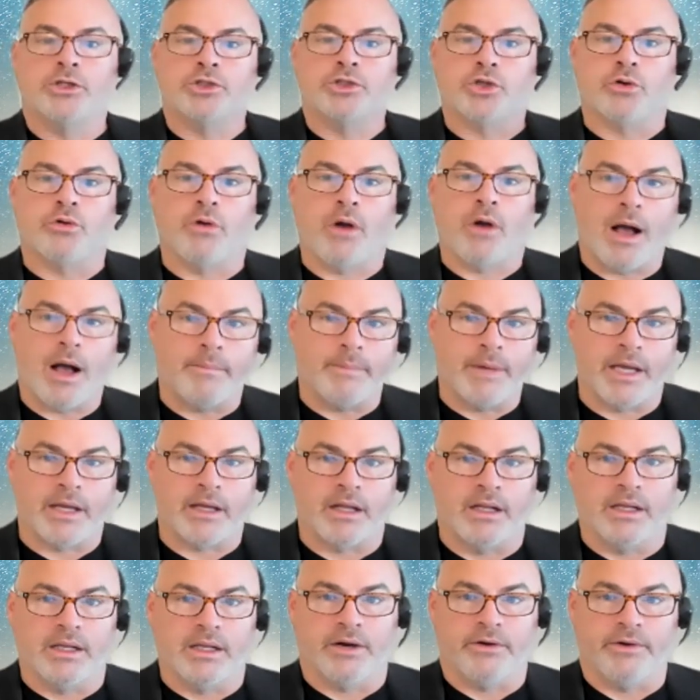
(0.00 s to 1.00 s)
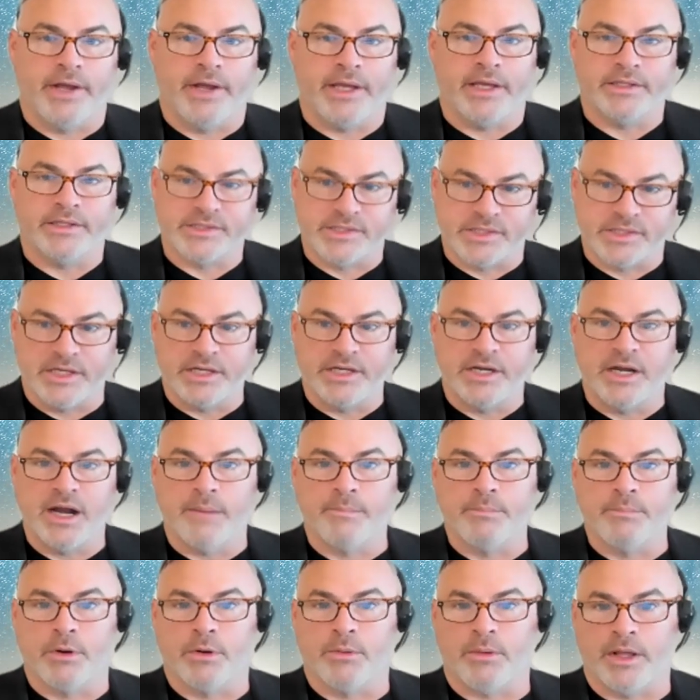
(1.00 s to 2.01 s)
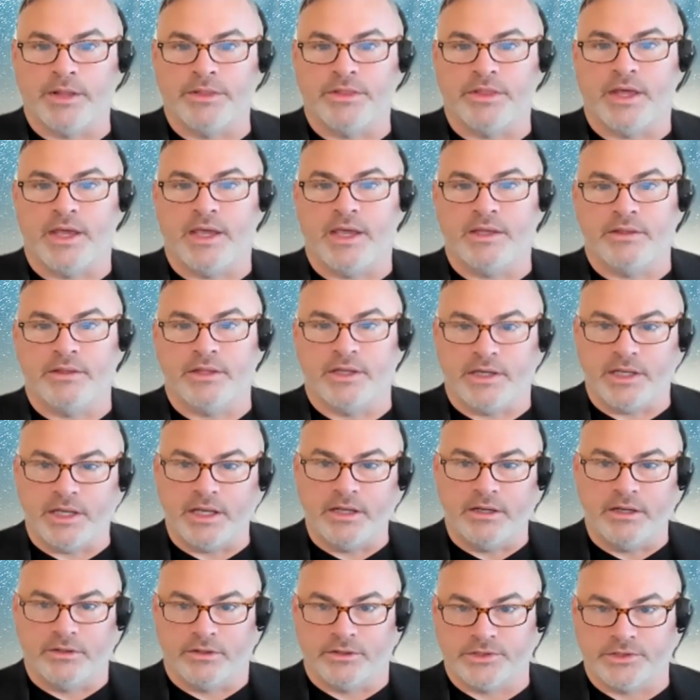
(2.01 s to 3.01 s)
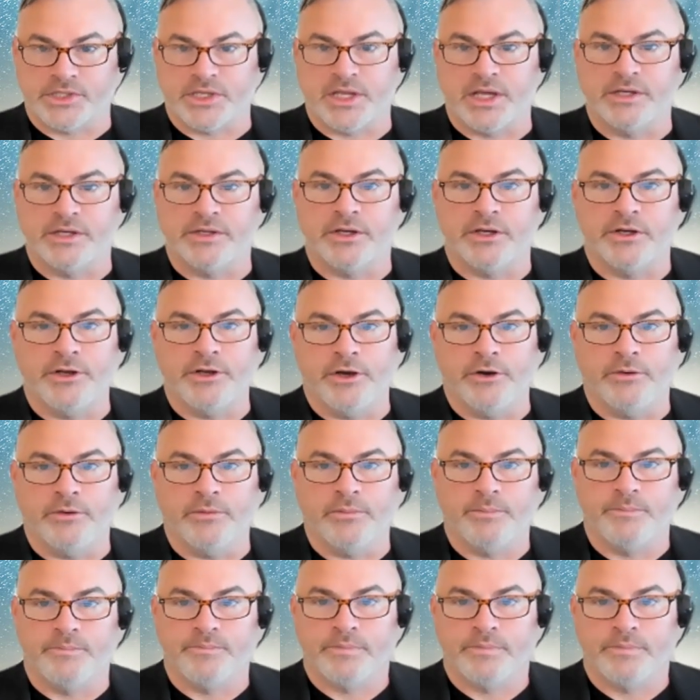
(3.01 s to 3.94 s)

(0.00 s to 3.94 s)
trauma clearing is the number one thing that healers tend to do.